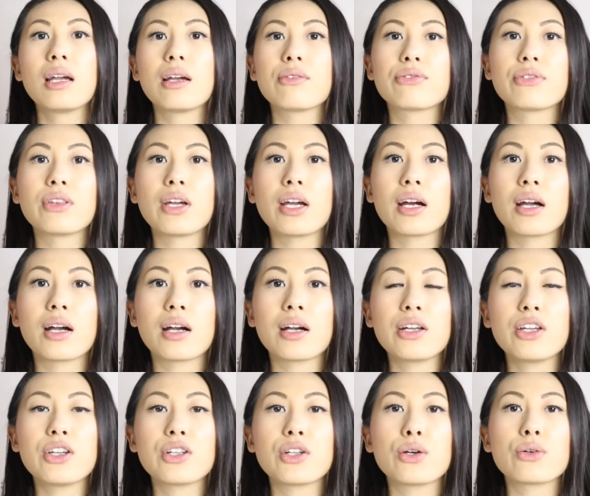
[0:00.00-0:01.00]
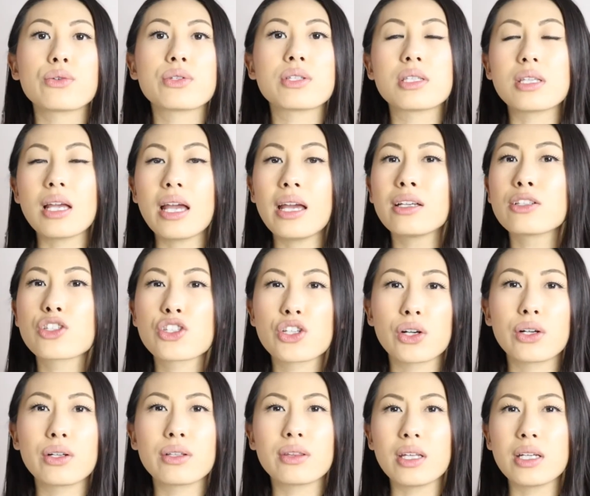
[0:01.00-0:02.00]
If they're, you know, saying
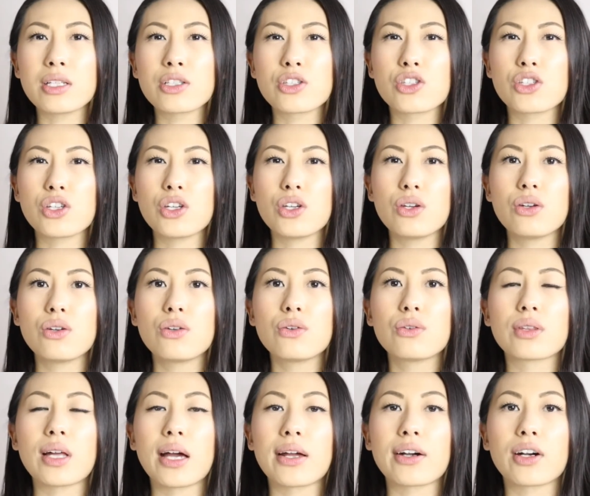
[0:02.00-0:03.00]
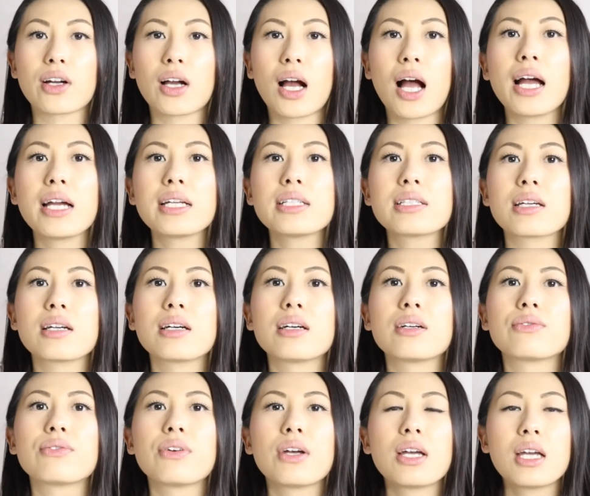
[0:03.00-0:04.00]
certain things to you that are kind
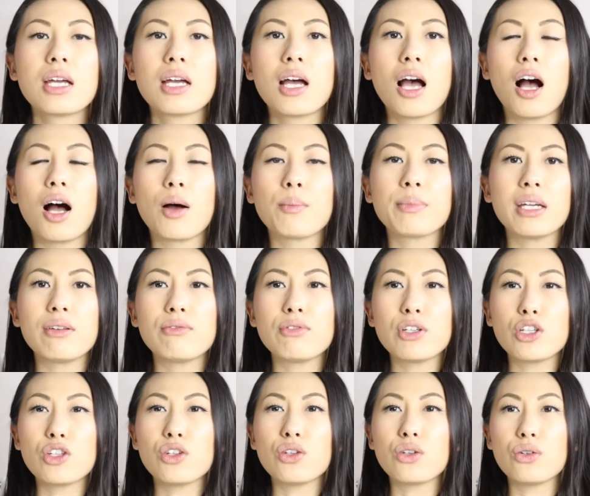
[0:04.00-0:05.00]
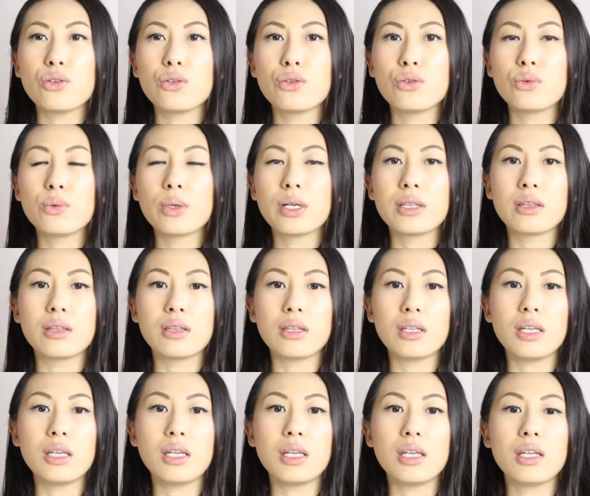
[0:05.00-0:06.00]
of um, giving you
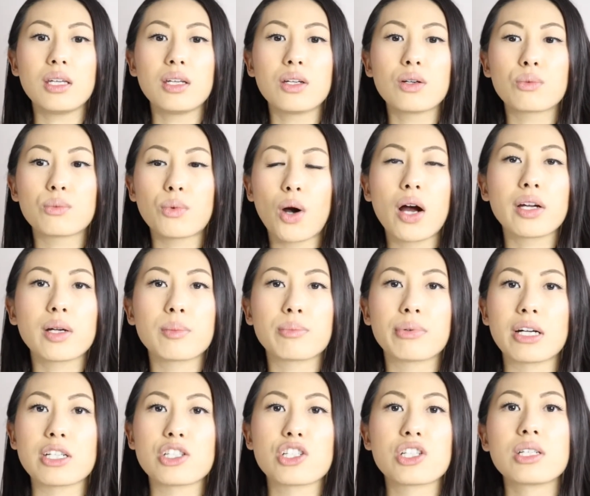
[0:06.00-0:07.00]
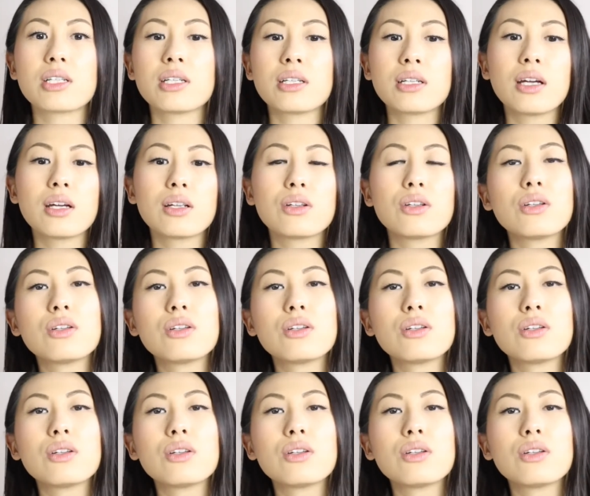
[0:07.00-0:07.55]
the wrong impression,